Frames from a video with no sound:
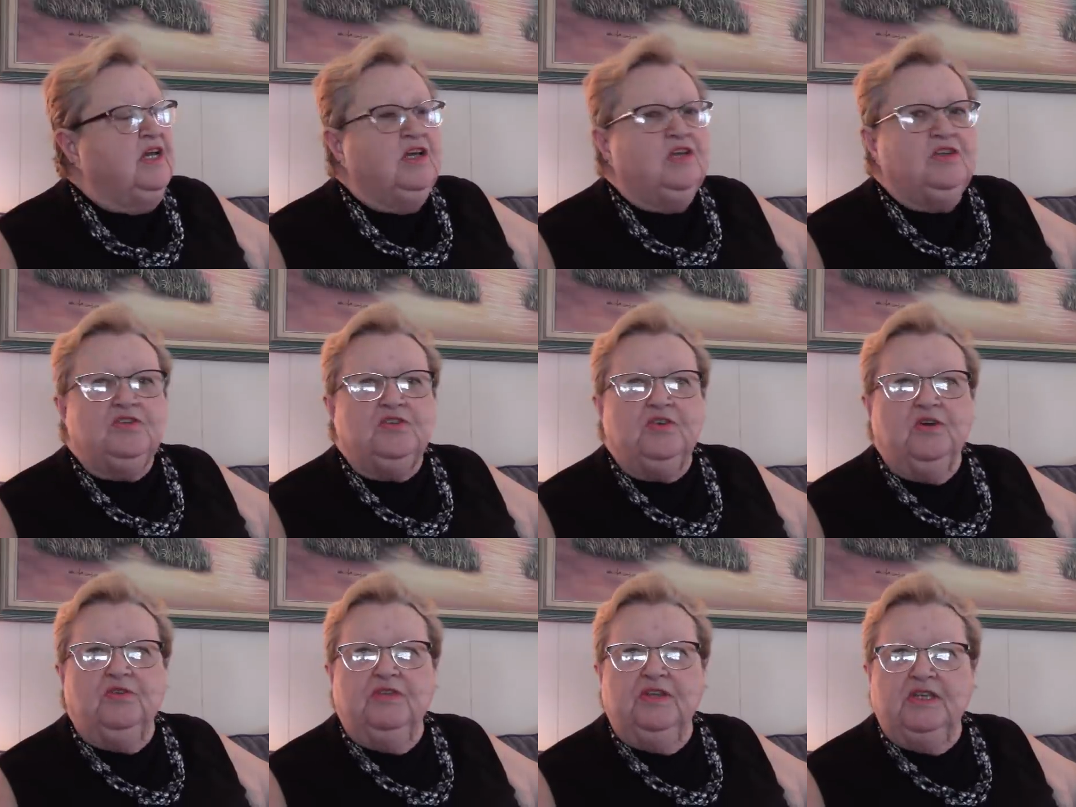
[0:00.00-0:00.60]

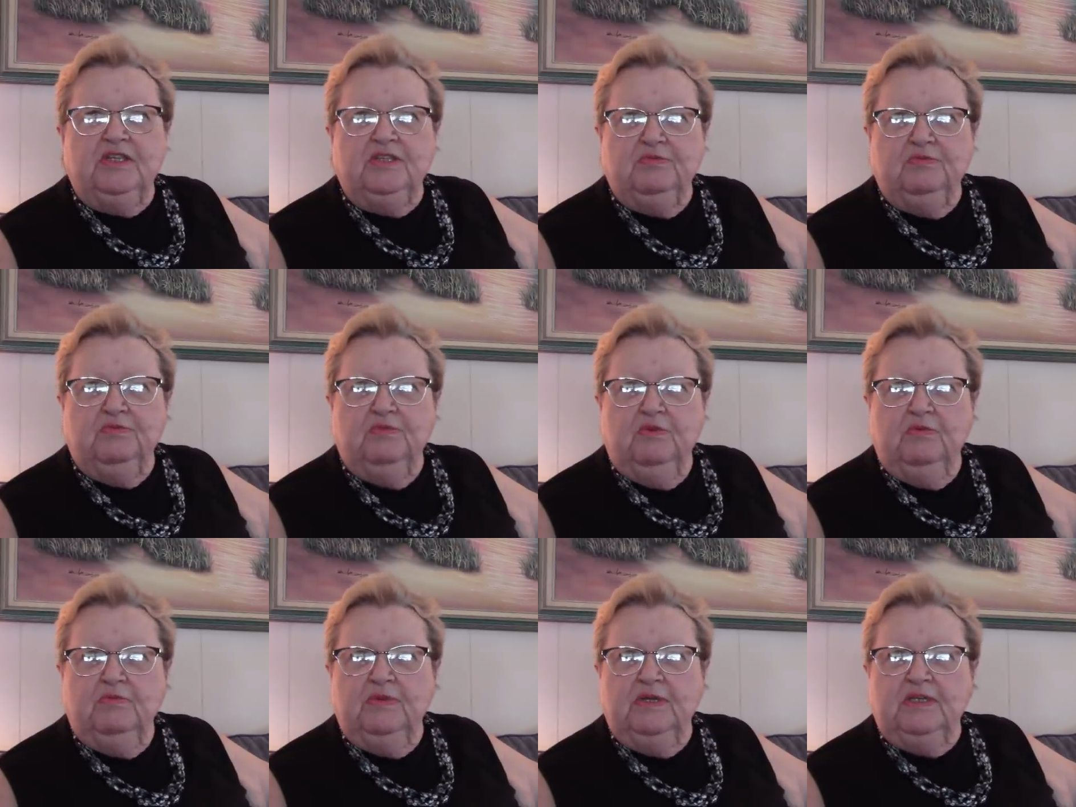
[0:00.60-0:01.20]
So this
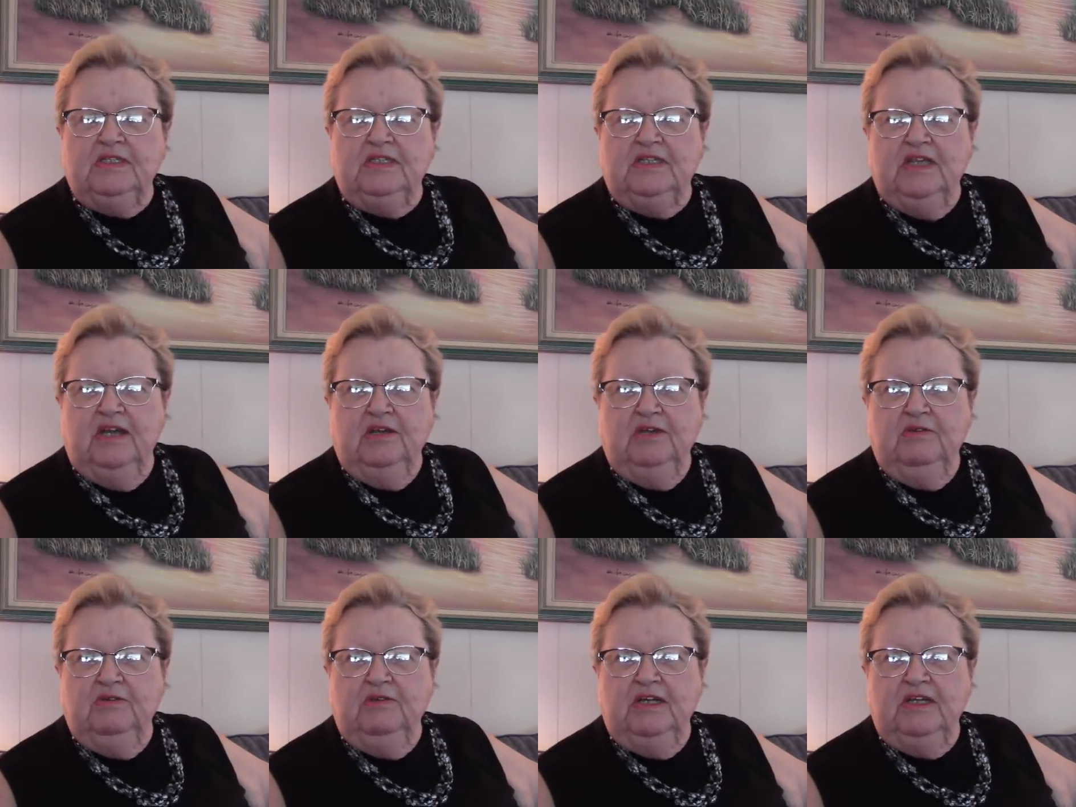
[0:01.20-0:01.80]
room is
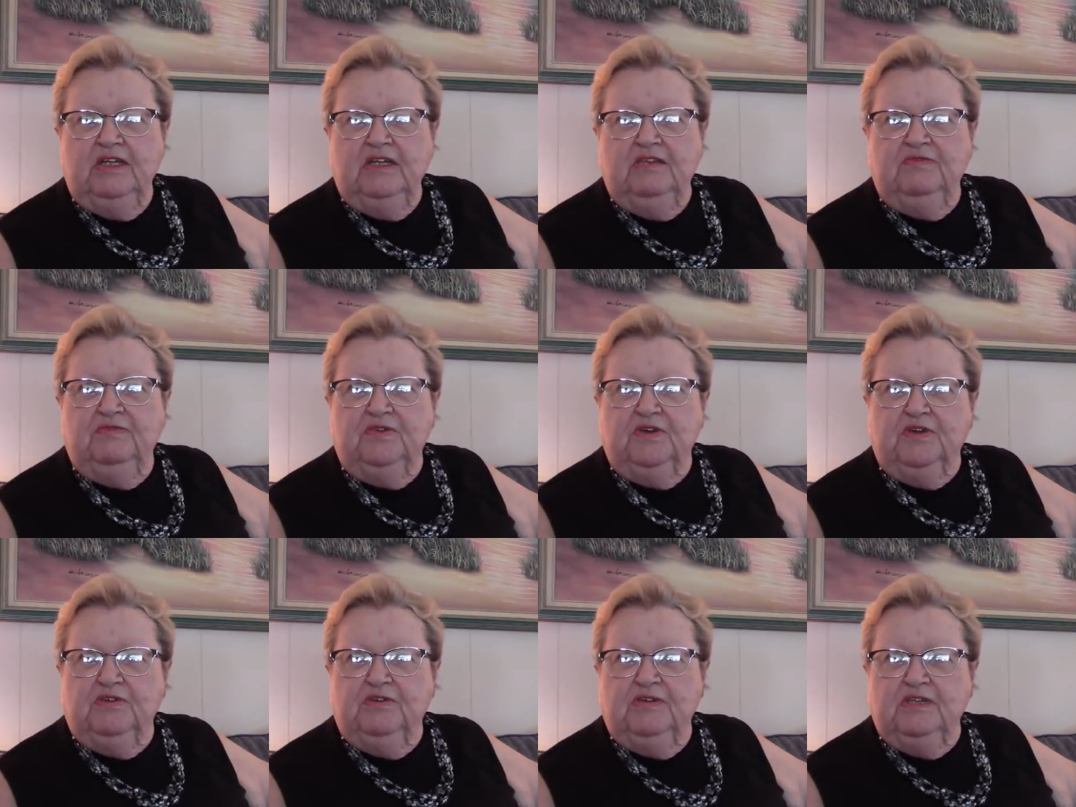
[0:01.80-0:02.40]
decorated
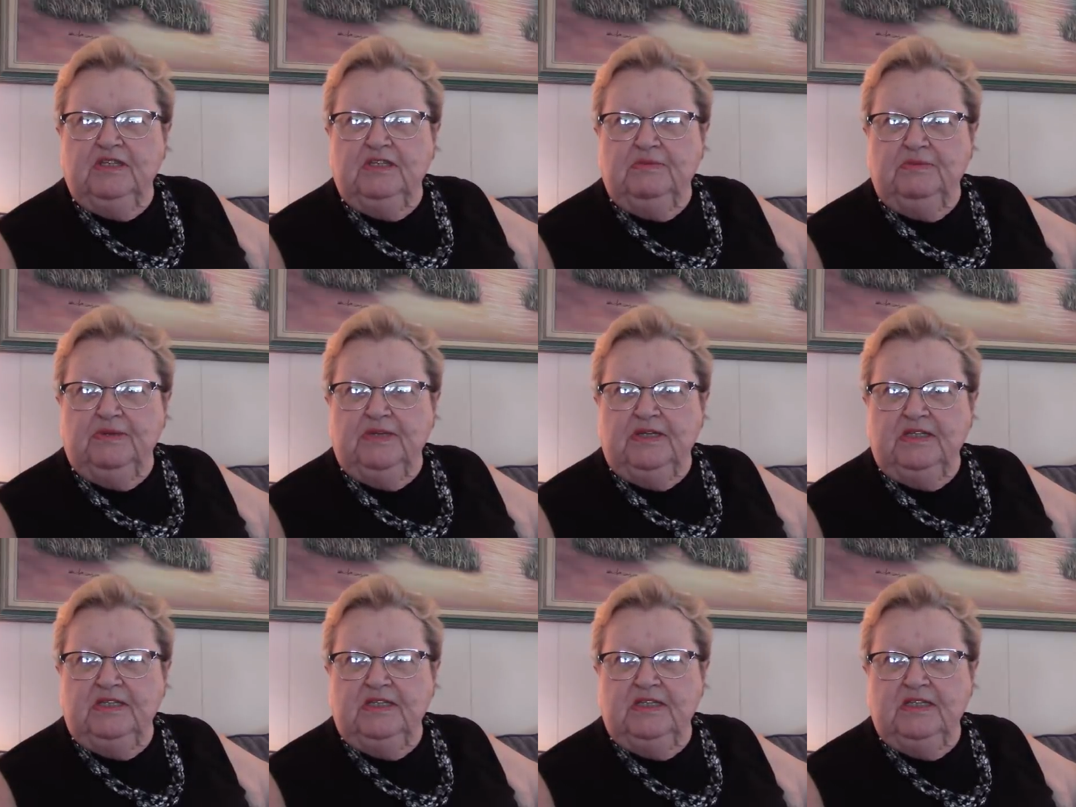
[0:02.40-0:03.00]
for
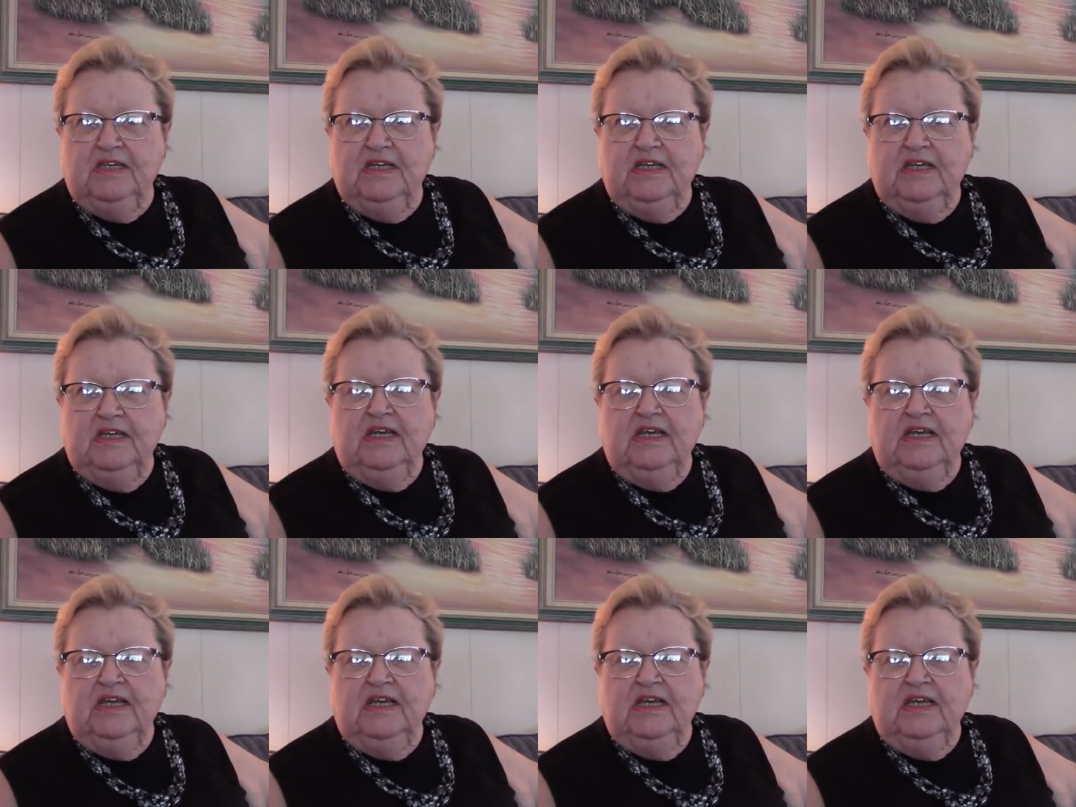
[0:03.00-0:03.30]
Christmas,